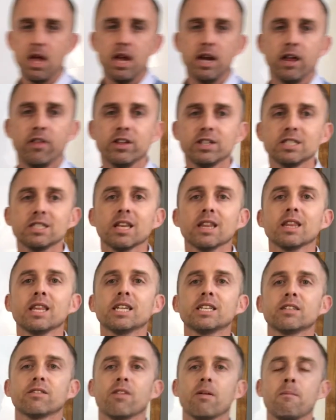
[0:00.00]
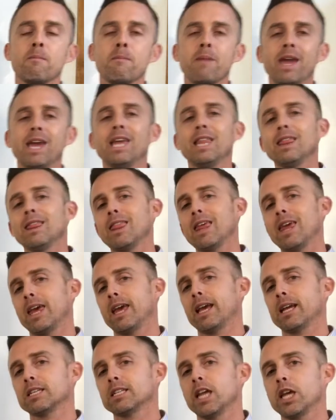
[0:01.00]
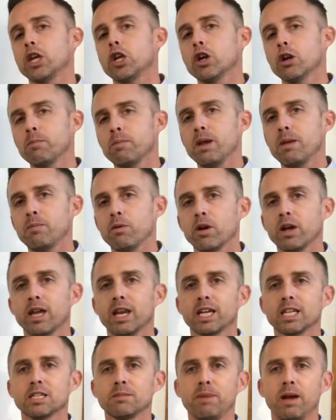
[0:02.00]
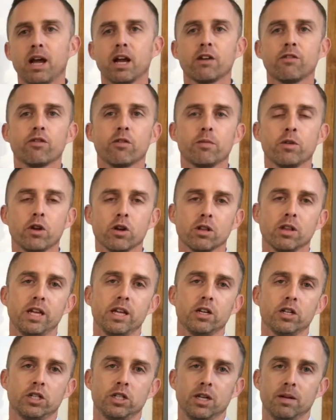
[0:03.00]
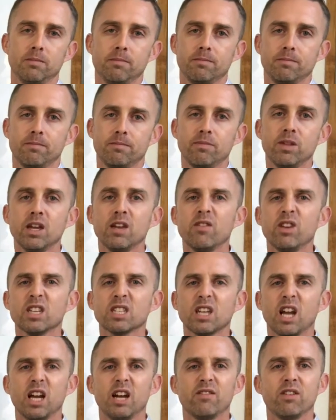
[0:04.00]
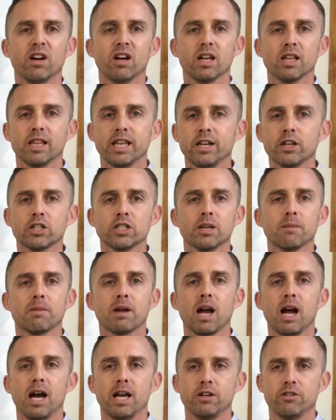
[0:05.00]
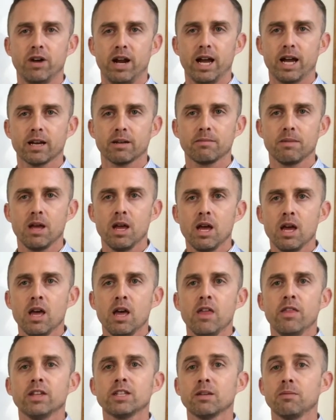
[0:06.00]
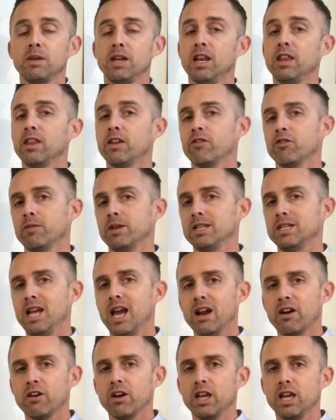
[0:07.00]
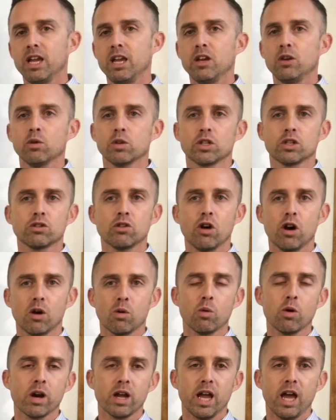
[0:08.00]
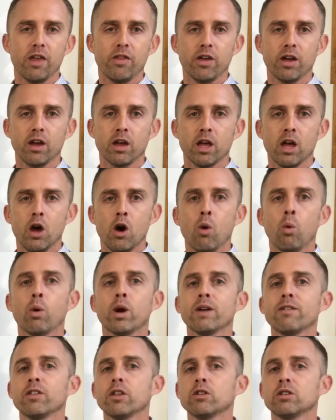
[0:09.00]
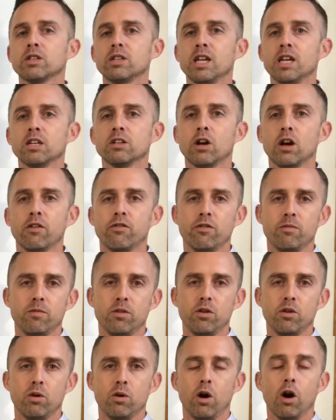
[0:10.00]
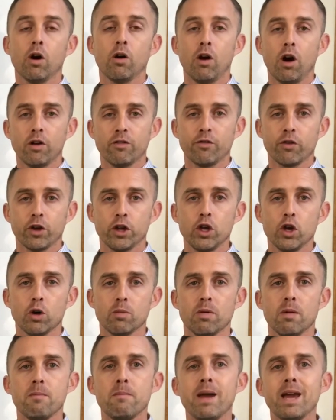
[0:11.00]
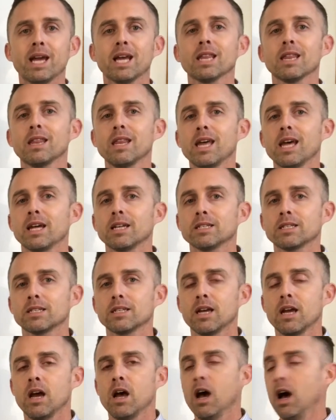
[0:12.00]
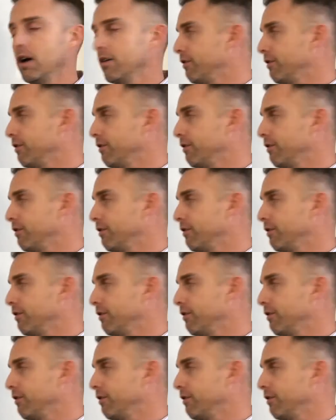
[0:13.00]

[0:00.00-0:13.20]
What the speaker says: Now, this is a list of the main things that your people can expect from your leadership. Think of it as kind of a leadership contract. This can be anything from integrity to a strong work ethic, whatever those things are for you, but make a list of